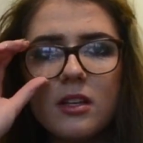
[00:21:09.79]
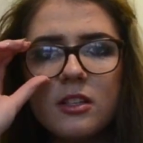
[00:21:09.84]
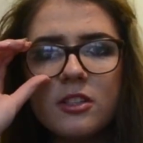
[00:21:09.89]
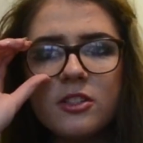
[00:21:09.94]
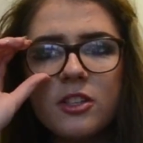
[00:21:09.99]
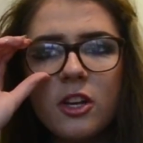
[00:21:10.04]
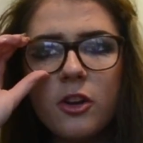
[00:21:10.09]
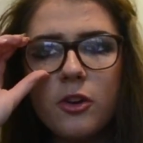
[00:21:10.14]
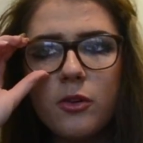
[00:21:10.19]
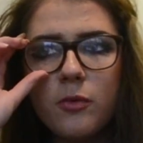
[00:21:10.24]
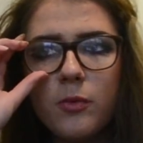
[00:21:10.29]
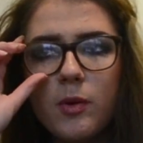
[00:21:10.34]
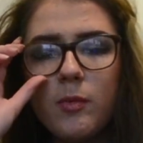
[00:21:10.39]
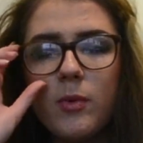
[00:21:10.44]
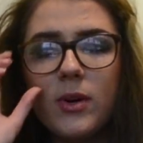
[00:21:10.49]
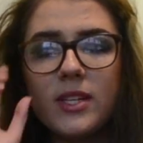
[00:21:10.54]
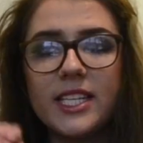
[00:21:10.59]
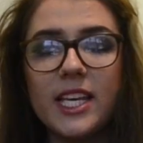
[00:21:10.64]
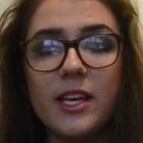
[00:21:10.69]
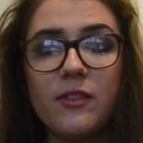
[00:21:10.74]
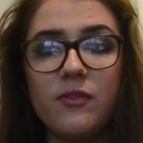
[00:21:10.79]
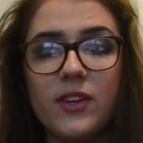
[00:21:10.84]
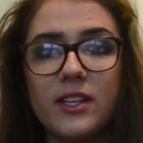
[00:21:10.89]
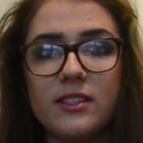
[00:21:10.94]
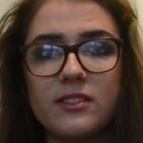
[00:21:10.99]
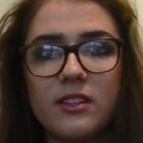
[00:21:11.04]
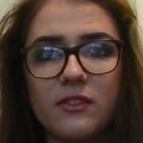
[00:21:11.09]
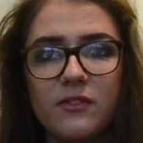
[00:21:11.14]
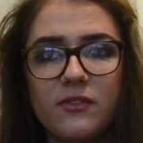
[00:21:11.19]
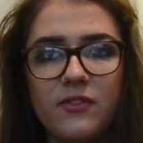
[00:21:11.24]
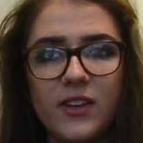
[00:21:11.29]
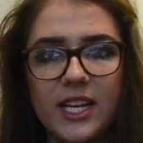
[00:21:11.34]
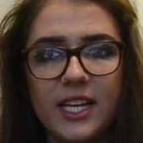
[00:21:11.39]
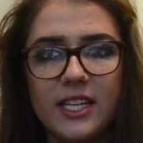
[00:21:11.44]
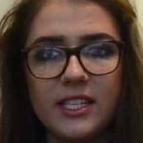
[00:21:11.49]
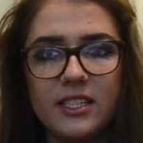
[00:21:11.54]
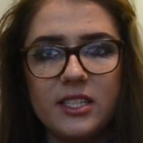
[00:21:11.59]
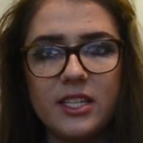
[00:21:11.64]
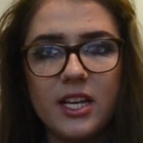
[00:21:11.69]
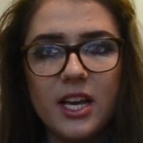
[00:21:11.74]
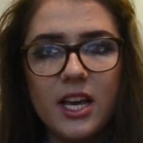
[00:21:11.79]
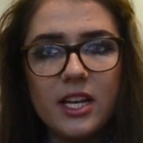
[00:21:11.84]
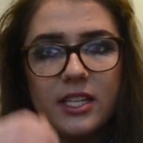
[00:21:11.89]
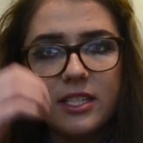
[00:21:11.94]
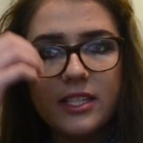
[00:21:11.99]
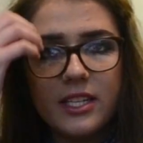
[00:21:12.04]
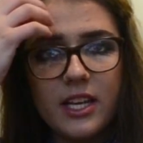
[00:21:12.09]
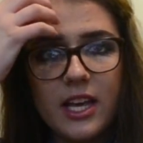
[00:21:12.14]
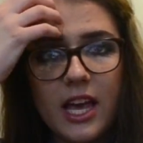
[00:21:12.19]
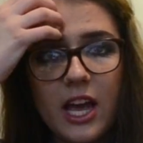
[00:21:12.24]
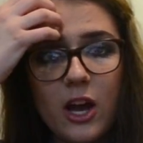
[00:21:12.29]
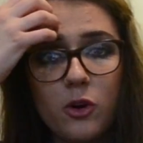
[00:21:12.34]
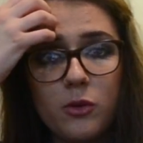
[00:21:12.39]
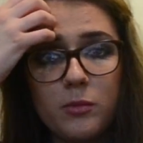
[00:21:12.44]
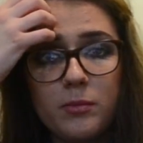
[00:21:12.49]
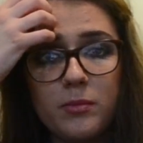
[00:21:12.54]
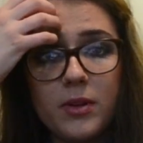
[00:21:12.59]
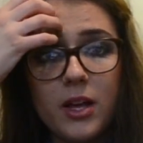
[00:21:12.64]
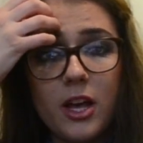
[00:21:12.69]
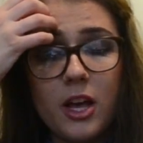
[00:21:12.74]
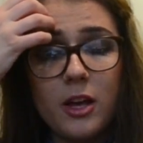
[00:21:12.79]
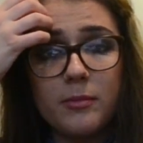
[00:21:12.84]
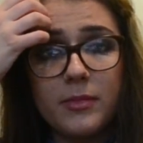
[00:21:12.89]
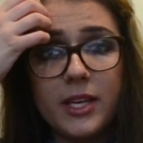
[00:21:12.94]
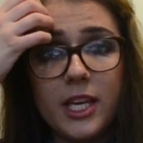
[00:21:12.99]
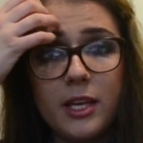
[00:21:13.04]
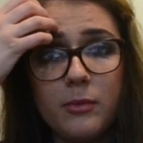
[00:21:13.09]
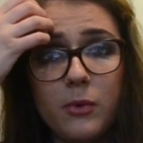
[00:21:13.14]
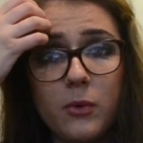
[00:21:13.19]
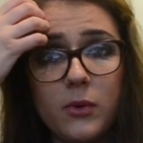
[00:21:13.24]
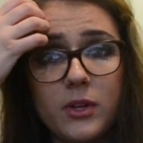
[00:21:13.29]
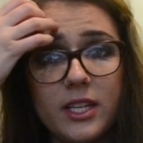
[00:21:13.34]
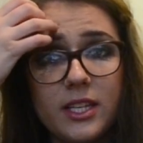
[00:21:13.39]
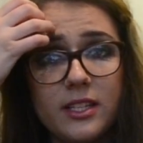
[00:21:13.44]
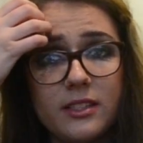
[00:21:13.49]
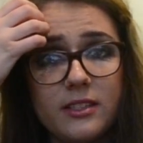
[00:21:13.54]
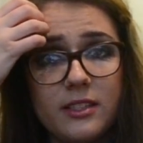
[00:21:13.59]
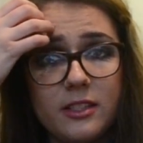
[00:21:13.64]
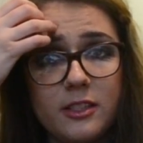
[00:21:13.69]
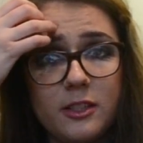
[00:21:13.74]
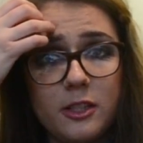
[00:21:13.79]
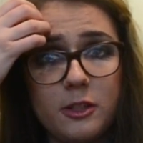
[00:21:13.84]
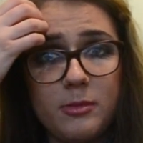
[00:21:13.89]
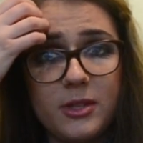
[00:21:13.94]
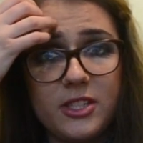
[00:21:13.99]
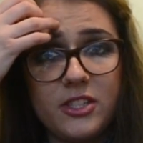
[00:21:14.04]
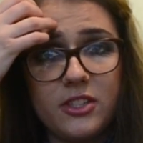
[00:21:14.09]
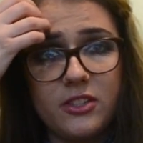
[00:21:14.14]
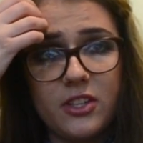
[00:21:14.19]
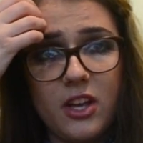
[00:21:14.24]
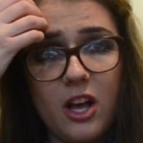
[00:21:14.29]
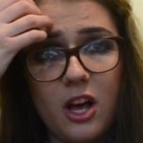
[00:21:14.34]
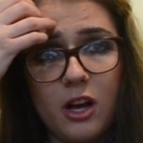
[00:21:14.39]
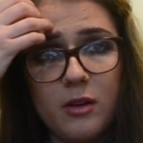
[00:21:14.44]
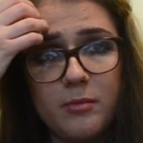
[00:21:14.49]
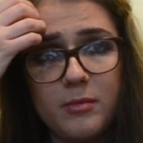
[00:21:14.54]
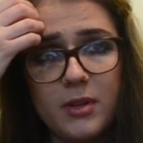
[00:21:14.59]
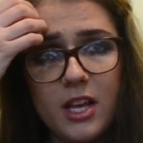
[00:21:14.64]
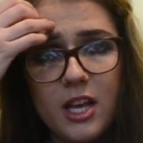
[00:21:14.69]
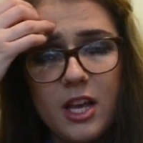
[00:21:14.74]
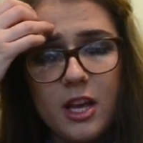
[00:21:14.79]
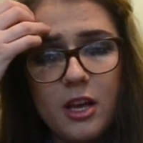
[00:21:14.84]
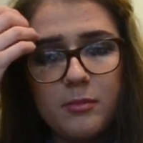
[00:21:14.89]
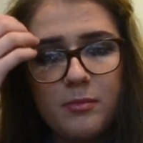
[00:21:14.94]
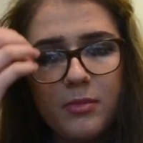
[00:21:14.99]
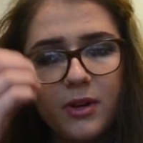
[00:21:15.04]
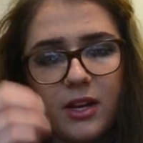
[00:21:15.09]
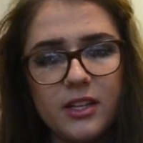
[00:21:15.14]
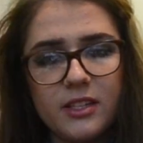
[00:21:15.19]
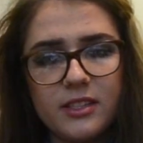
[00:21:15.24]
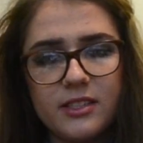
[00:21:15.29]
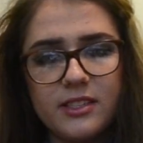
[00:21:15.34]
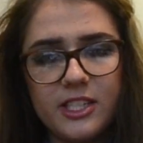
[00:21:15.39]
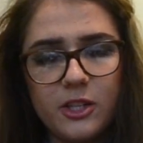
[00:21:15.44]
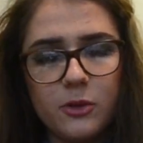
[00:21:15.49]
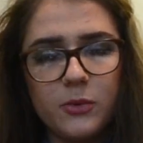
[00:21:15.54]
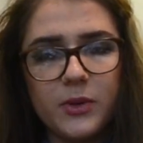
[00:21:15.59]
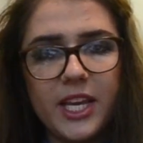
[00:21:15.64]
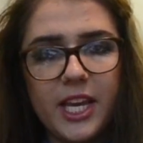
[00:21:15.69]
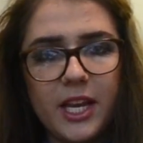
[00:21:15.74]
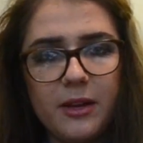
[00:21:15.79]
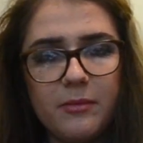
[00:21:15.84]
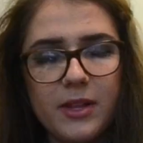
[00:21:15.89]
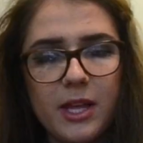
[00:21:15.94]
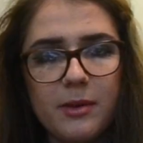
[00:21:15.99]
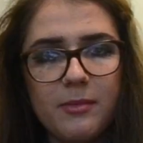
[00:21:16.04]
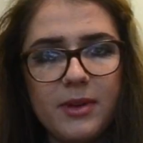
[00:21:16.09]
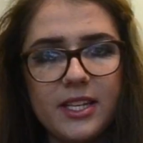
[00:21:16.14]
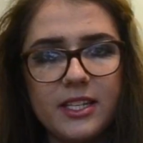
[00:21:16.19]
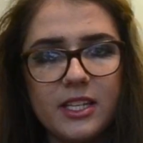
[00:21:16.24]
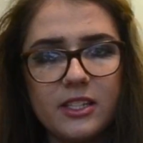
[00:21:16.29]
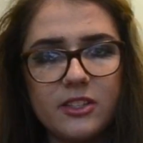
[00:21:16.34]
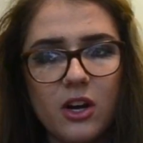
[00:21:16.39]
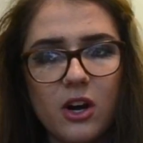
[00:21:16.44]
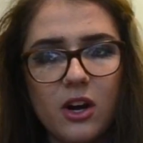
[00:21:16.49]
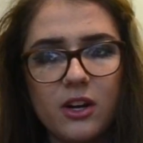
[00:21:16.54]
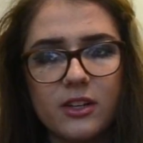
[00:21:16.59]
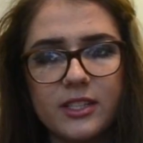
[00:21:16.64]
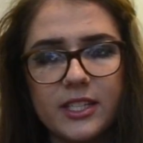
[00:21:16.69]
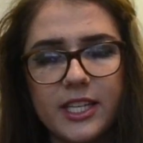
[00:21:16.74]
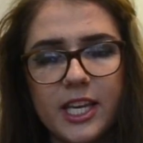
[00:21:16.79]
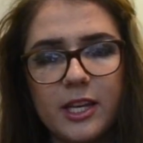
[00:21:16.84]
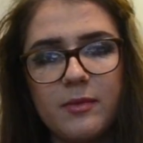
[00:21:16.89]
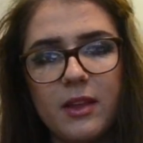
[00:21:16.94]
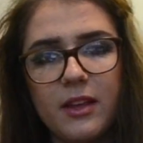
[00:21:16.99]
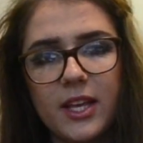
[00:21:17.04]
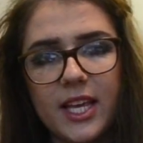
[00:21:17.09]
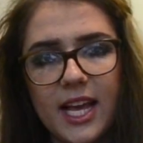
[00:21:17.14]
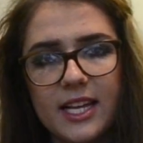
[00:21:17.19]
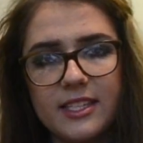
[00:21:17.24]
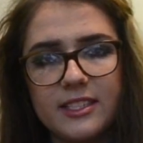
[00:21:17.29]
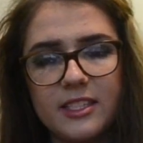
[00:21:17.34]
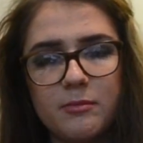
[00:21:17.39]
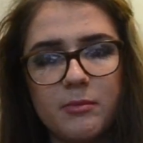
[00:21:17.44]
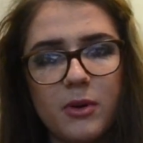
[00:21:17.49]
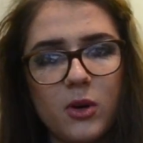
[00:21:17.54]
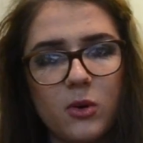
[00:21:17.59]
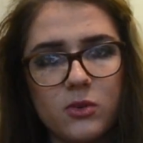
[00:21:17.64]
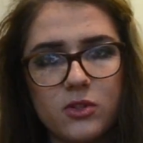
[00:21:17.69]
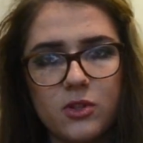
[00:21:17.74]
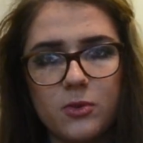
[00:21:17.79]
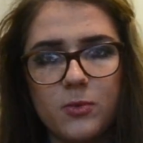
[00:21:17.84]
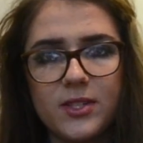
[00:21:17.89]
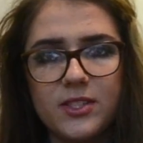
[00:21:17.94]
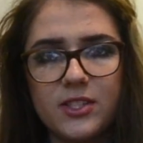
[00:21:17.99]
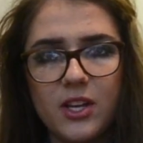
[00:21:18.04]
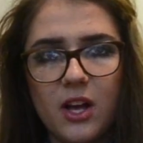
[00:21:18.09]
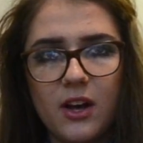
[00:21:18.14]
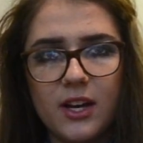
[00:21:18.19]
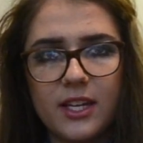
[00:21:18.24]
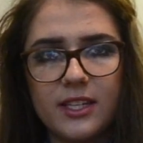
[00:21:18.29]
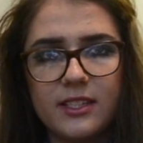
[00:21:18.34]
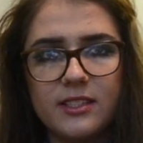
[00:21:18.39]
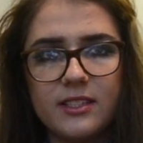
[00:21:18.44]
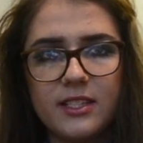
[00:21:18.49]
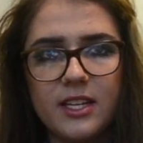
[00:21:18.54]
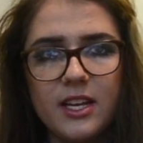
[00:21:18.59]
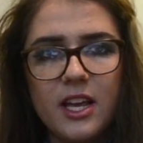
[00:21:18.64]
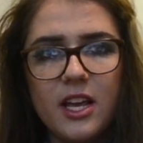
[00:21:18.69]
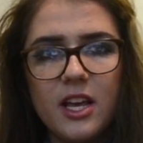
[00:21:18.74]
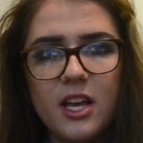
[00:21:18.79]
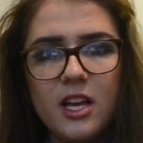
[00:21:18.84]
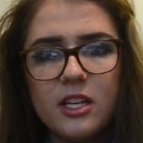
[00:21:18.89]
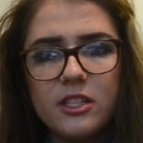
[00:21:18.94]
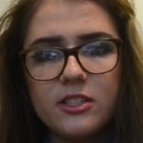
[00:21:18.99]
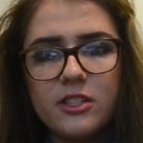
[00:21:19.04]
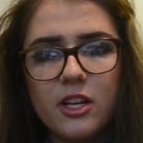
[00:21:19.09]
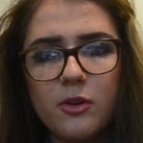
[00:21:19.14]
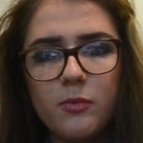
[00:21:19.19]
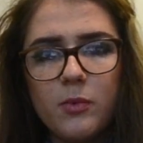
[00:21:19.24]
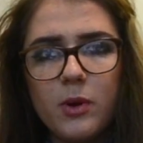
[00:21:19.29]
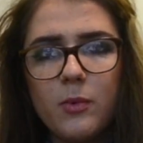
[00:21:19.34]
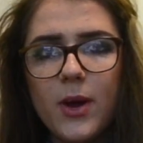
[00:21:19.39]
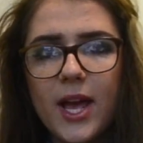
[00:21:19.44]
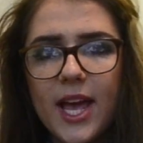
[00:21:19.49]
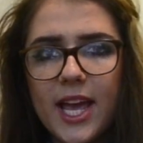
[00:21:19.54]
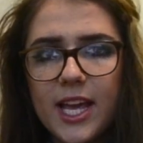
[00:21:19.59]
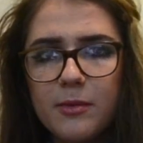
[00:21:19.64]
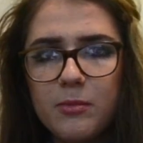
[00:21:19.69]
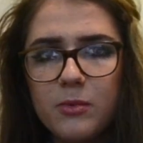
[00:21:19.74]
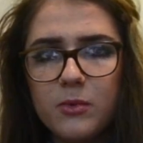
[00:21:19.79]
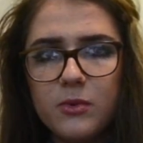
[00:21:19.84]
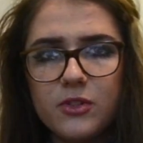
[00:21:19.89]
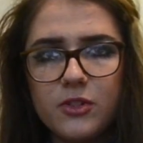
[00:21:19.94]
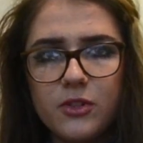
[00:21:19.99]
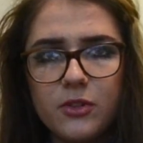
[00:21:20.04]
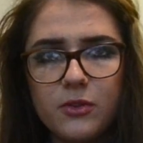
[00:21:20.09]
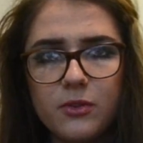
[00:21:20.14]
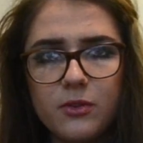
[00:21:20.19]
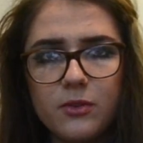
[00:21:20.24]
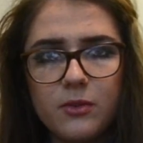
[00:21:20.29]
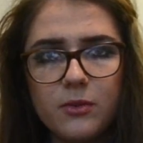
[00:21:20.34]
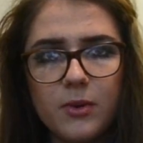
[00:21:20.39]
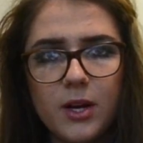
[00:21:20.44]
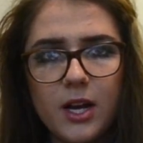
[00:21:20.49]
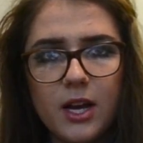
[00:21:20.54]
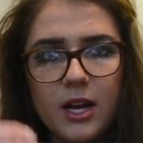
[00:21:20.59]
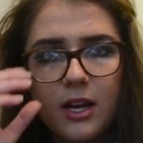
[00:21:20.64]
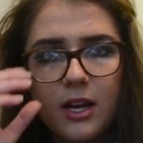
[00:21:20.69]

So we want to keep things unfinished to help keep audiences' suspicions up, but still keep them in the dark, to keep them guessing but also enticed. So we were able to